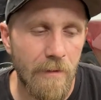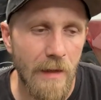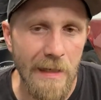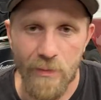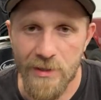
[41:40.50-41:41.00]

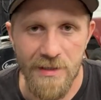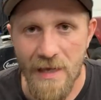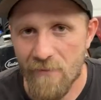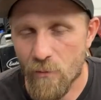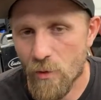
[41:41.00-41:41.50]
it would just
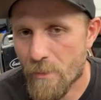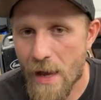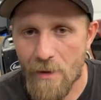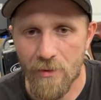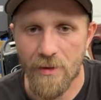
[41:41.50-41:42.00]
have more
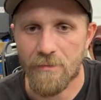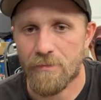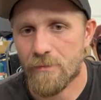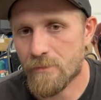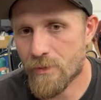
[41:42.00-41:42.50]
power
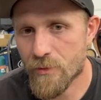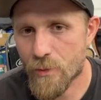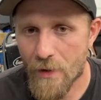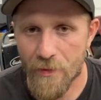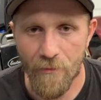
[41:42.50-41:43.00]

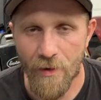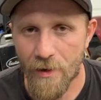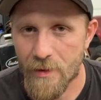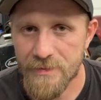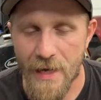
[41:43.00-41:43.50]
throughout the run
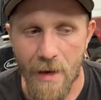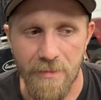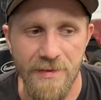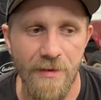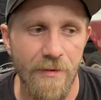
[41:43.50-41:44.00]
and up top.
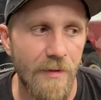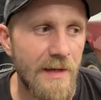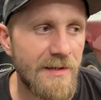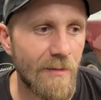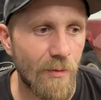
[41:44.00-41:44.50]
So
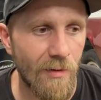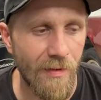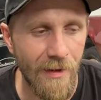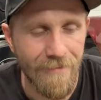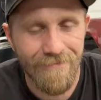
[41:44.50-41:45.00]
is it worth
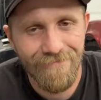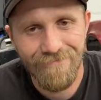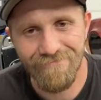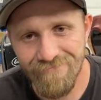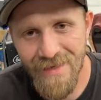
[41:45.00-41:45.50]
it?
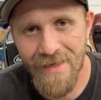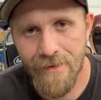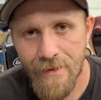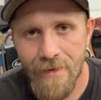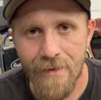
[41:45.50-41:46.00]
Meh,
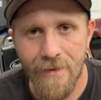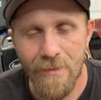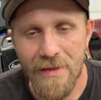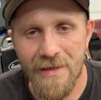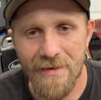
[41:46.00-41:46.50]

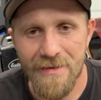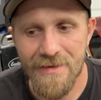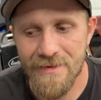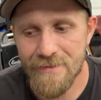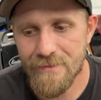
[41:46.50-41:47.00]

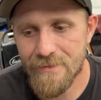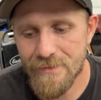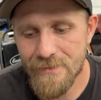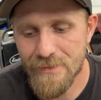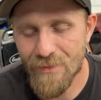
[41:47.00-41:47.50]
because
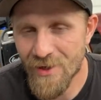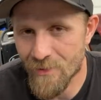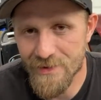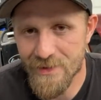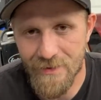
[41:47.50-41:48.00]
we know what
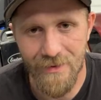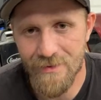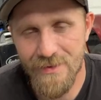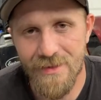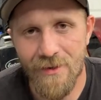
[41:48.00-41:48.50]
it's going to do.
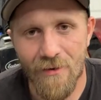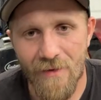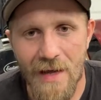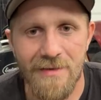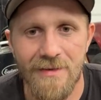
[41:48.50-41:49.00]
It's just going to go
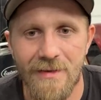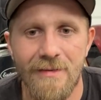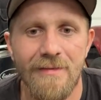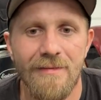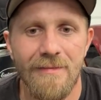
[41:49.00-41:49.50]
faster.
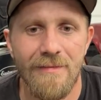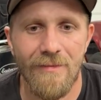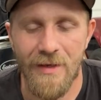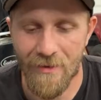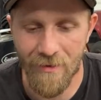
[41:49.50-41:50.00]

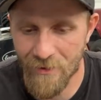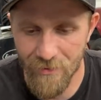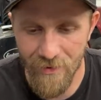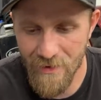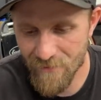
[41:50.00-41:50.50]
We can
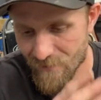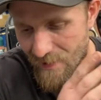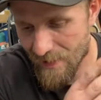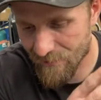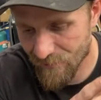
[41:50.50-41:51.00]
literally leave
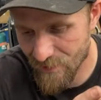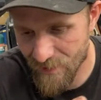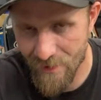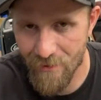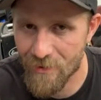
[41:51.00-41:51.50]

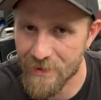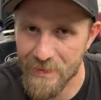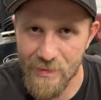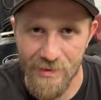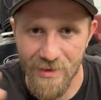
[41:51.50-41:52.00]
everything alone up
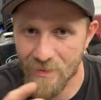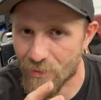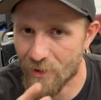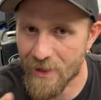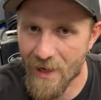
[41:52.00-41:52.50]
to a certain
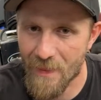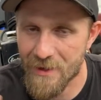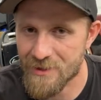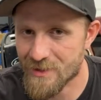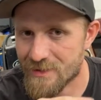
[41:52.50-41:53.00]
point, and
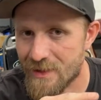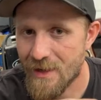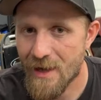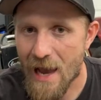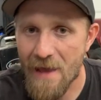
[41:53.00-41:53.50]
then just
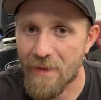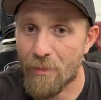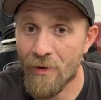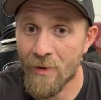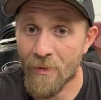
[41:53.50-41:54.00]
at the
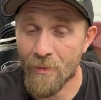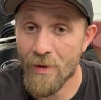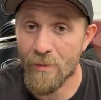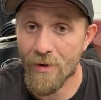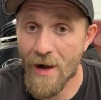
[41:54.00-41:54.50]
point where we
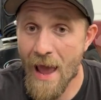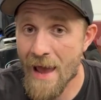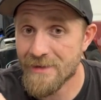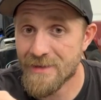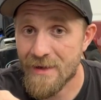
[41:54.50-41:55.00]
were
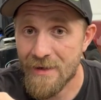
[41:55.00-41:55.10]
at